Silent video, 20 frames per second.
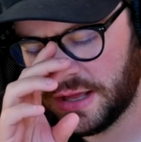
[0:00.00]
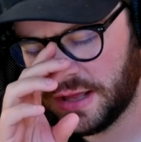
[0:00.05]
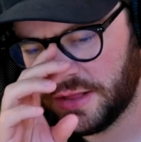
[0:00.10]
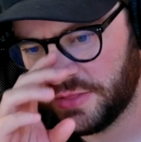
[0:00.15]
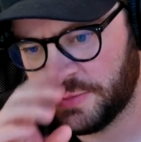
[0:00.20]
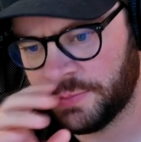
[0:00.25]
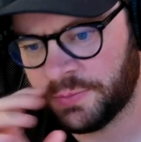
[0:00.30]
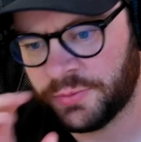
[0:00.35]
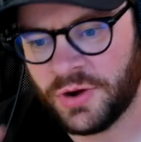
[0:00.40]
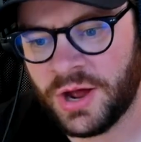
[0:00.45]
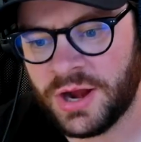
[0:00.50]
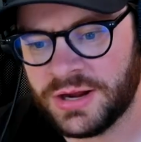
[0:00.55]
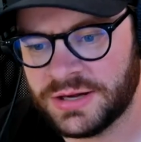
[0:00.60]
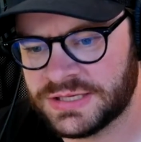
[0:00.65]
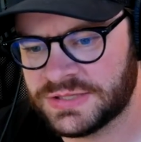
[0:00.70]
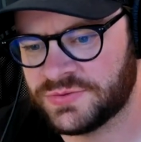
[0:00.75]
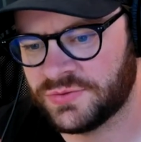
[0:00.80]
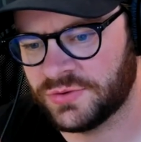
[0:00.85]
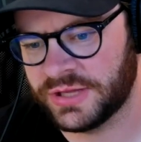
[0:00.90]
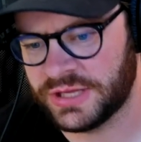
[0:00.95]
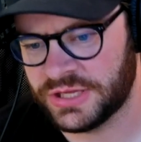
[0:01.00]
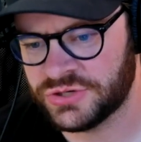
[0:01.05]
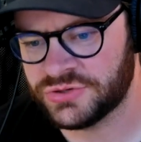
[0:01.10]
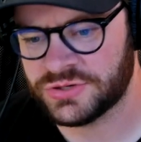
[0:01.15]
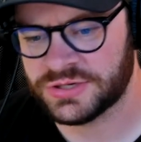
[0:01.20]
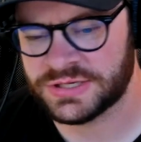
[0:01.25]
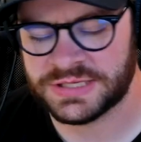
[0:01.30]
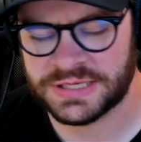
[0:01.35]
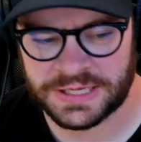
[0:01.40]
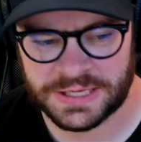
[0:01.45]
The product is really
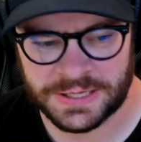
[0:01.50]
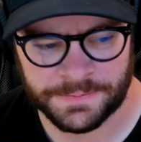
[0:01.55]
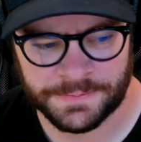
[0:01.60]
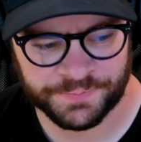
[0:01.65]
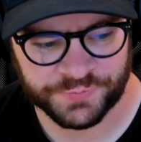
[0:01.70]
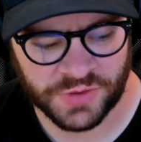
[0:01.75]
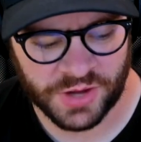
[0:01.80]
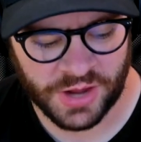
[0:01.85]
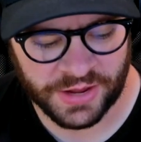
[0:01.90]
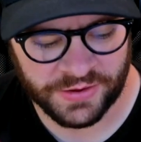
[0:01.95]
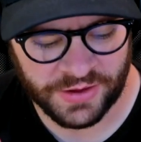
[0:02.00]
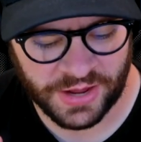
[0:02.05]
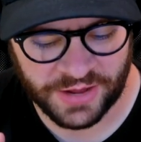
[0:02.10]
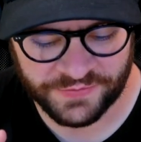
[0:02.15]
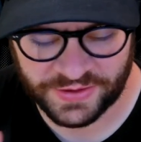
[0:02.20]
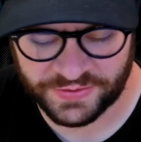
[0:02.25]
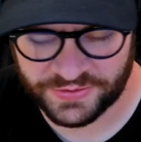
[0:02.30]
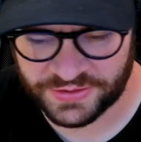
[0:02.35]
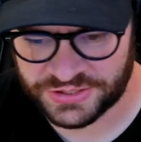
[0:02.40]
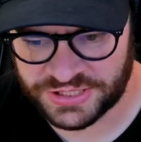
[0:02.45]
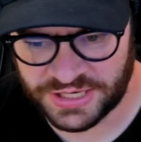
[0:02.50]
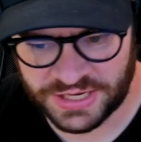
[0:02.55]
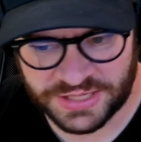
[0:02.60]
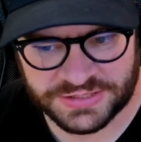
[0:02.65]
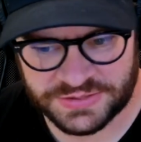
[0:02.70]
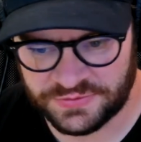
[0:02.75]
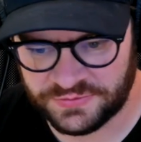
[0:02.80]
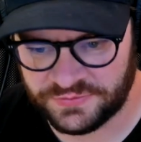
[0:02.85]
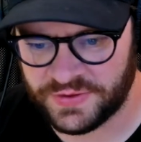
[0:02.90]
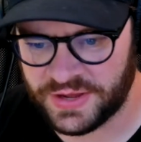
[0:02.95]
interesting. I've had the
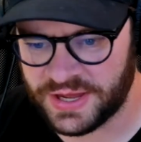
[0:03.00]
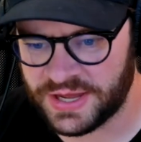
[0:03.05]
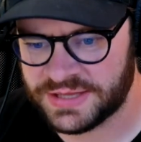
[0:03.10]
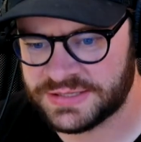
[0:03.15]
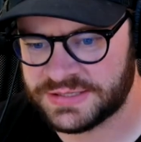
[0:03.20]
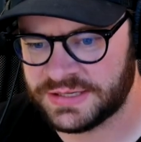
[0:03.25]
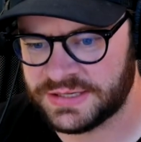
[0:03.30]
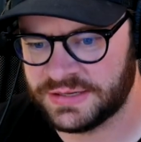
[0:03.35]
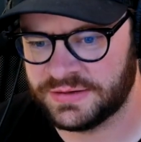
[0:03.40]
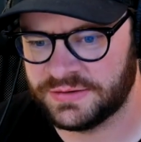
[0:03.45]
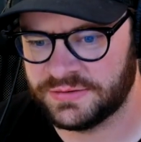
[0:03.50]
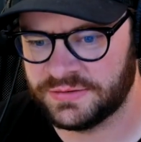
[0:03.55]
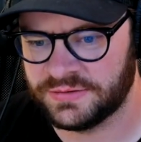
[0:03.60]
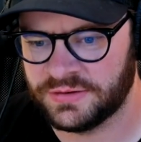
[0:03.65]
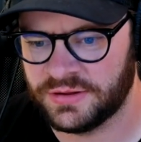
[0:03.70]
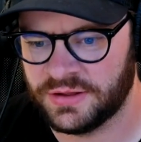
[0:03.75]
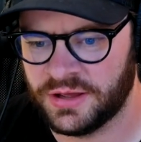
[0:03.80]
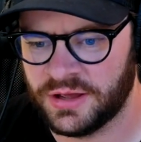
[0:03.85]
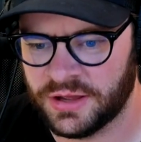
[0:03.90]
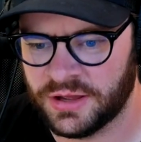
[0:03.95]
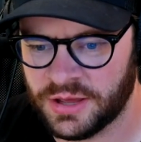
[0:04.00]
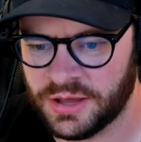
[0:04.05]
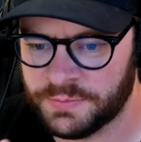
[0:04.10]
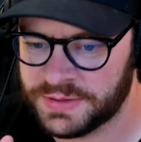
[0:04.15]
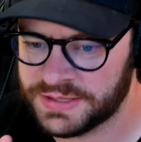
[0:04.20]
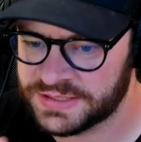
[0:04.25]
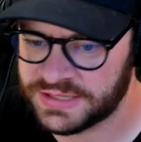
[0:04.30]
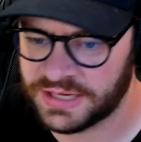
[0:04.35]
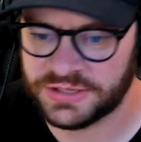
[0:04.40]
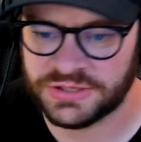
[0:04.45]
chance to invest in
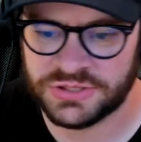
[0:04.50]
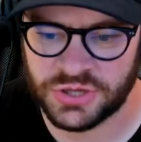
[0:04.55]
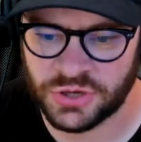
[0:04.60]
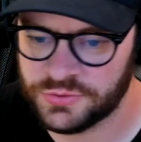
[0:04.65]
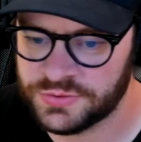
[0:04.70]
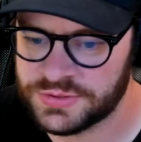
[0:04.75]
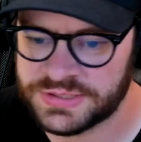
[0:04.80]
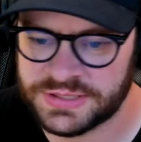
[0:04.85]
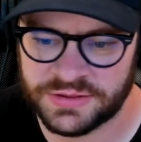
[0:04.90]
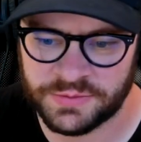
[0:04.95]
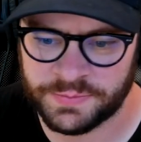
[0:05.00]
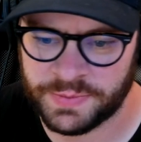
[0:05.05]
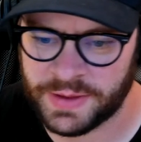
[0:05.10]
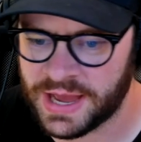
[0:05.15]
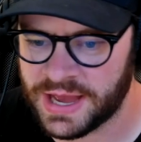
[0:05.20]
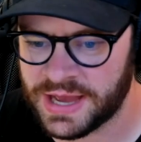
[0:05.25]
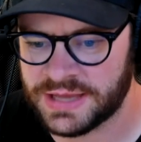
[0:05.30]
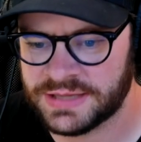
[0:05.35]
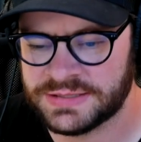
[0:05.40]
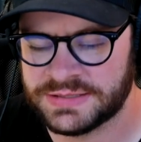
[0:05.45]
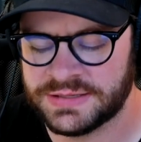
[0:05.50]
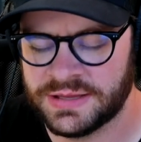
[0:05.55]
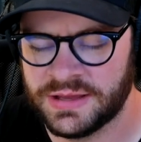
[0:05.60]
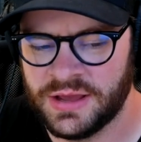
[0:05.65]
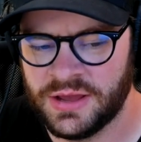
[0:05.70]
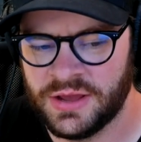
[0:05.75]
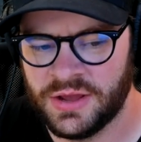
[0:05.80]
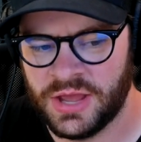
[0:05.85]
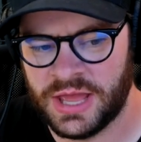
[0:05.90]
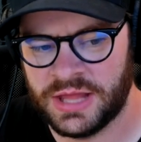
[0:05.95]
companies like Toast in the past,
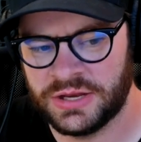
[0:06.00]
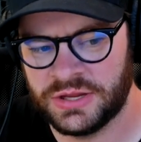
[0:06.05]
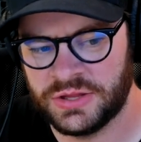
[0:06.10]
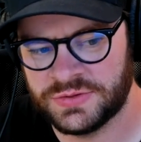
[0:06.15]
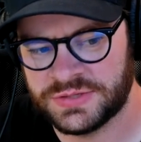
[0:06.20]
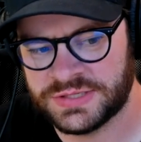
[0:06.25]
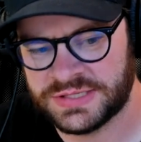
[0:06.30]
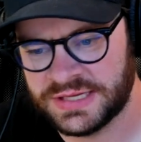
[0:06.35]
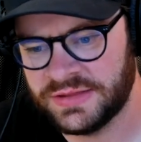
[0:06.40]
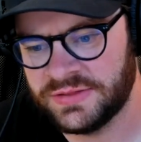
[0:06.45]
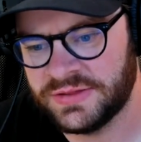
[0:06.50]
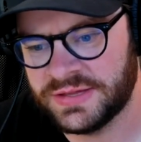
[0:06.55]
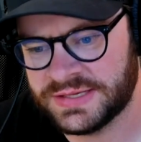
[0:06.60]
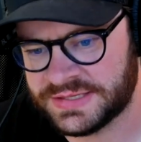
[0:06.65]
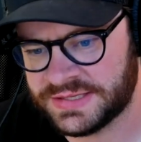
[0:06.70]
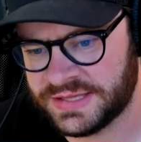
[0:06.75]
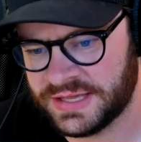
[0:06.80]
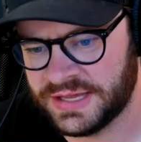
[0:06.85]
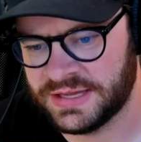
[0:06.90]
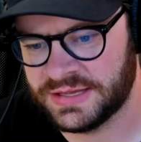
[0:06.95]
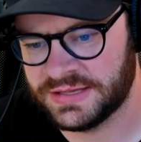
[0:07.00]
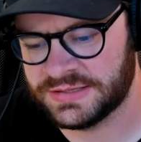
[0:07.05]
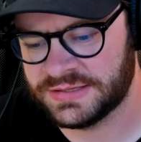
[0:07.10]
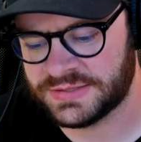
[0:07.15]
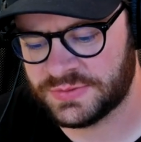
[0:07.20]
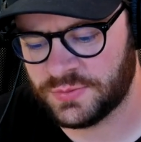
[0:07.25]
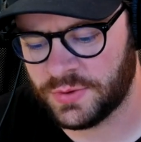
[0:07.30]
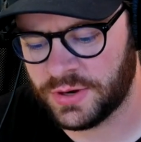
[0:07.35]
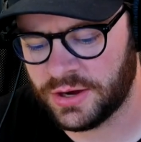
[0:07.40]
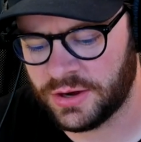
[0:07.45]
and you see these
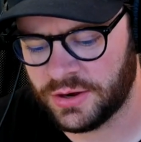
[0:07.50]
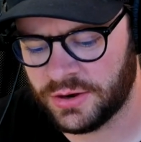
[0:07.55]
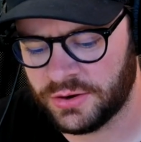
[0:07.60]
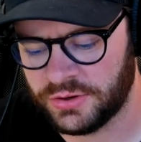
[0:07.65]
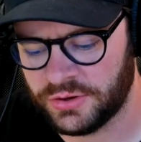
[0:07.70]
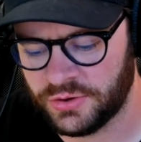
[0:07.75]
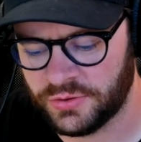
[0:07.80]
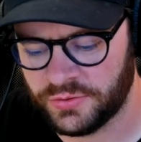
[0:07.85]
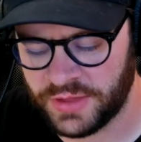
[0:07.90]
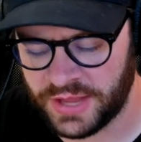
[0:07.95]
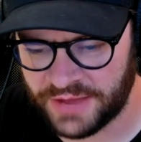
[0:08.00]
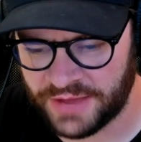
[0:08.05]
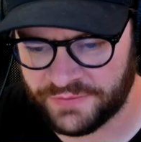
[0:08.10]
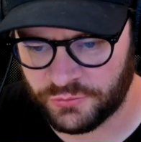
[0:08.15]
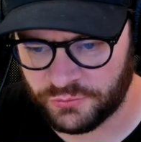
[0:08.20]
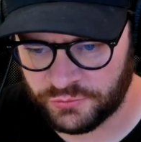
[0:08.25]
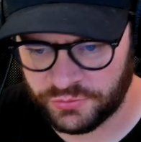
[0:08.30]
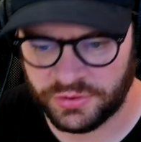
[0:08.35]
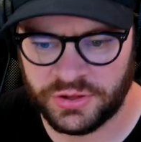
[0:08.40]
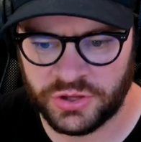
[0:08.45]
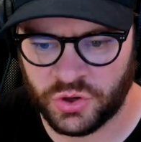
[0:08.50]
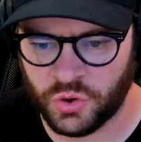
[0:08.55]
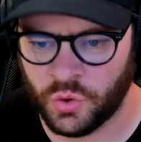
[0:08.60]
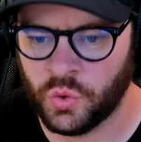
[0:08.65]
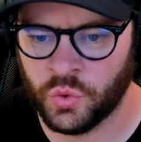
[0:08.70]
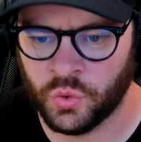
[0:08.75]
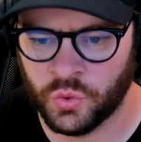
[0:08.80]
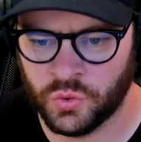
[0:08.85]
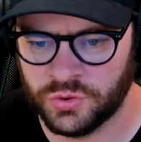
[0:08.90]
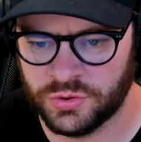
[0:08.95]
things where they have a really
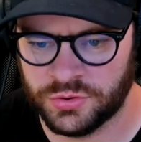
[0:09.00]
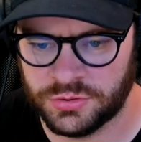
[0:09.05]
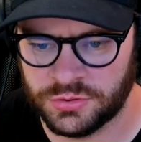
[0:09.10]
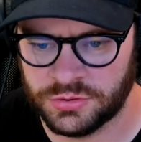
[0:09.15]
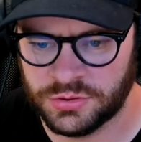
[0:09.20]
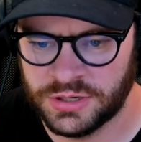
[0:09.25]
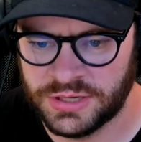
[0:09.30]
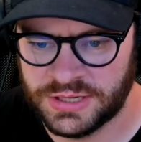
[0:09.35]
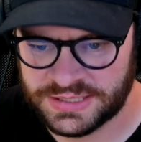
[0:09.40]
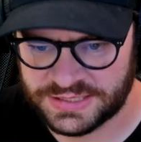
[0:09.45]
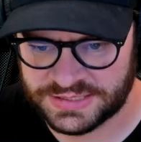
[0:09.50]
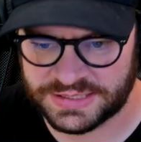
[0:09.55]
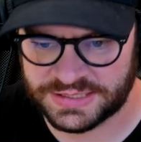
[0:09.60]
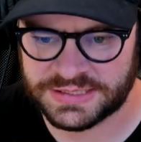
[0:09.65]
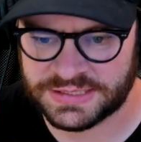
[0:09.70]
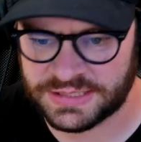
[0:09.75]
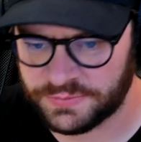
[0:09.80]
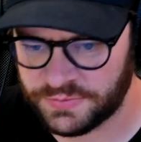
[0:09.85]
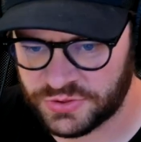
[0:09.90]
core system.